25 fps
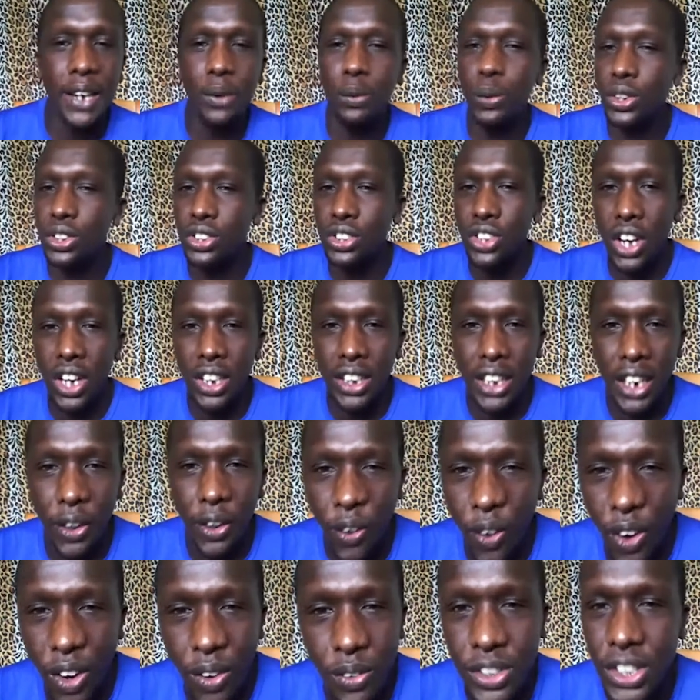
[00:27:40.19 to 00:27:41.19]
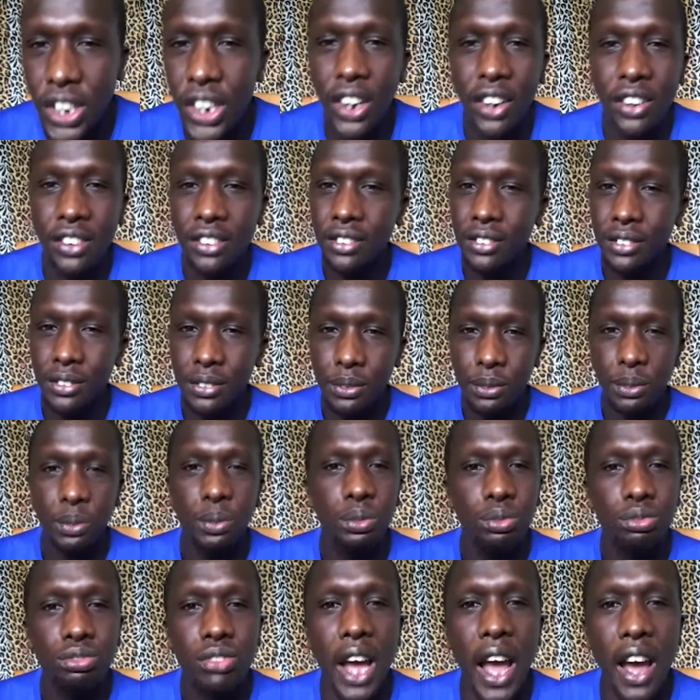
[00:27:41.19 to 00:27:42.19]
It was not a long, you know,
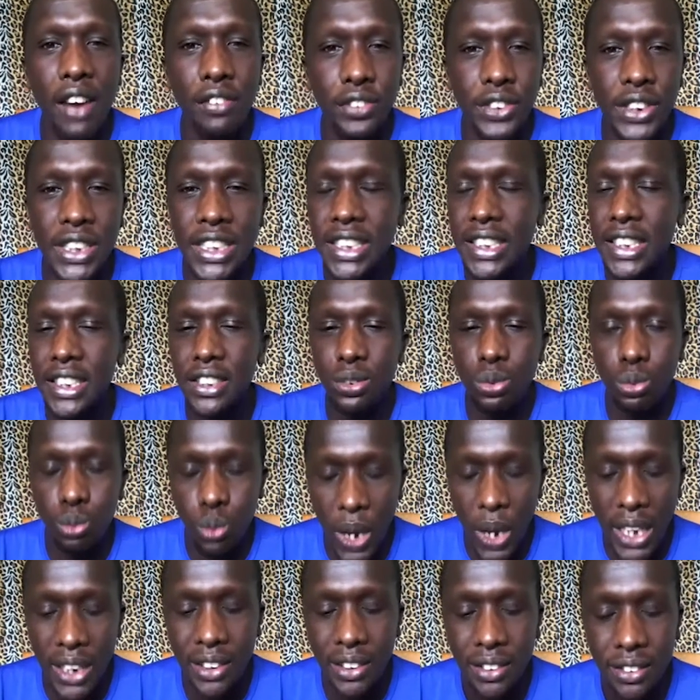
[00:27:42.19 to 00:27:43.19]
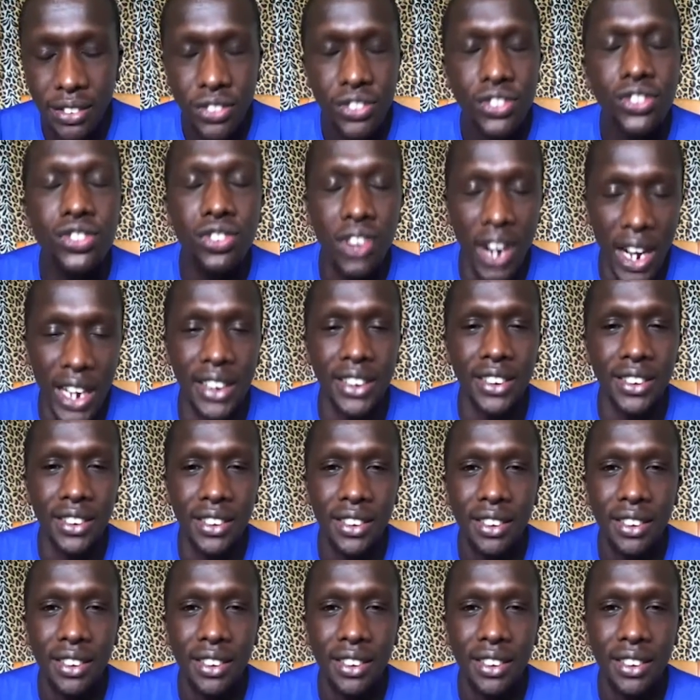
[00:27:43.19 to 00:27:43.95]
everything just went right.